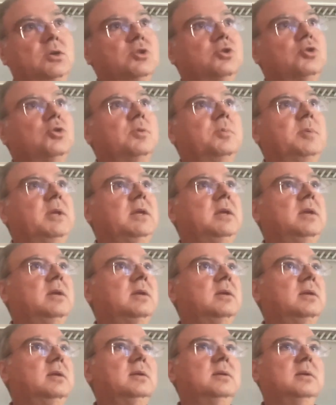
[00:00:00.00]
should be
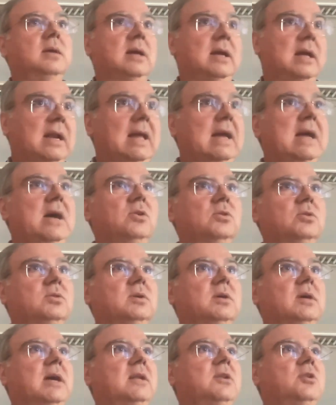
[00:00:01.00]

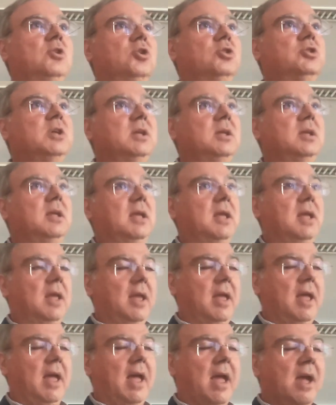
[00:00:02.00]
allowed, and not
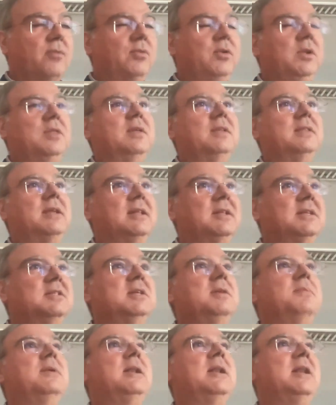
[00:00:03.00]
everything that
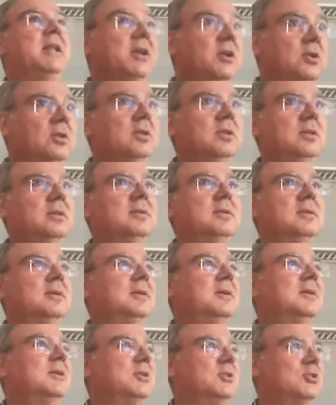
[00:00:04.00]
is even legal
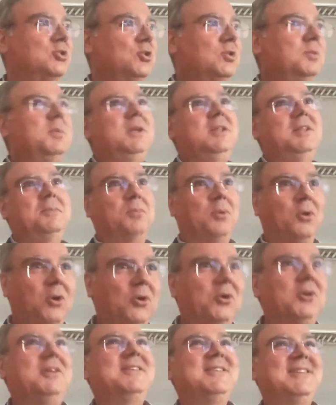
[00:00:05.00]
should be
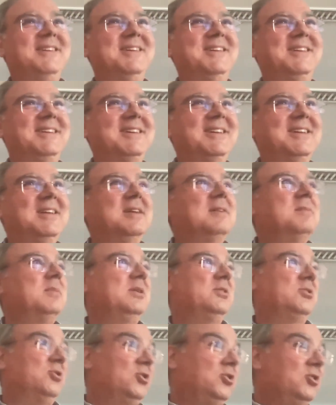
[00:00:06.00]
deployed,
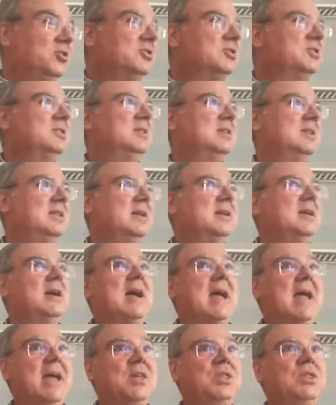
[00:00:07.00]
because there
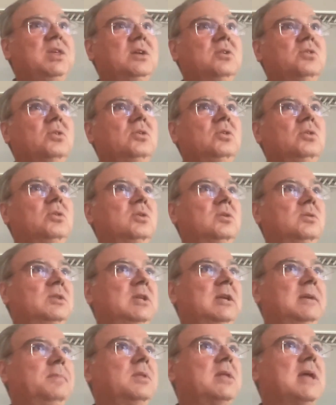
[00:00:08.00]
are
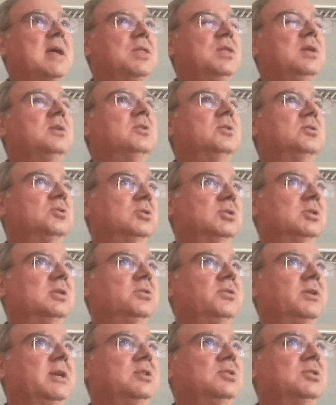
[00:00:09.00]
deep ethical
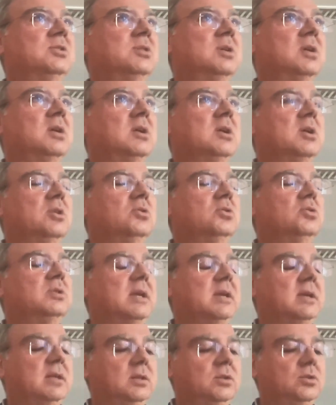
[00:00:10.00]
considerations to
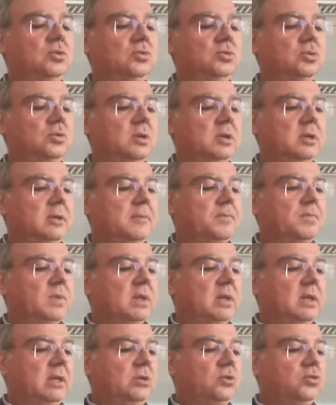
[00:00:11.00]
take into
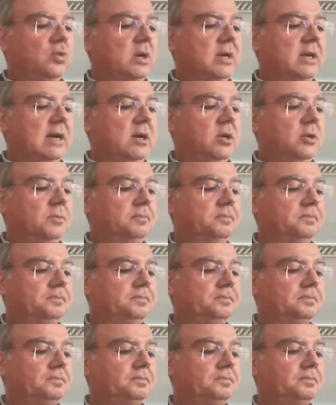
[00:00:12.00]
account.